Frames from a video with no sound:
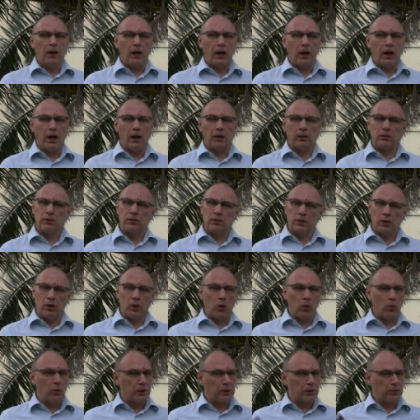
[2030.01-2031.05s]
and, you
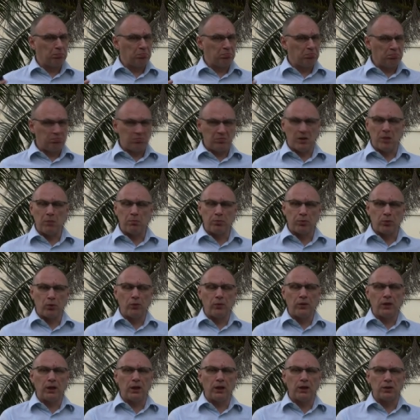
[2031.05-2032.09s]
know, with
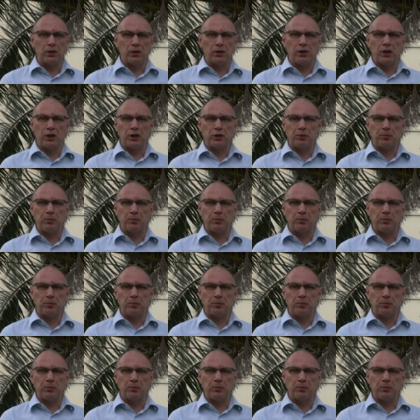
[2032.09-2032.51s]
improving internet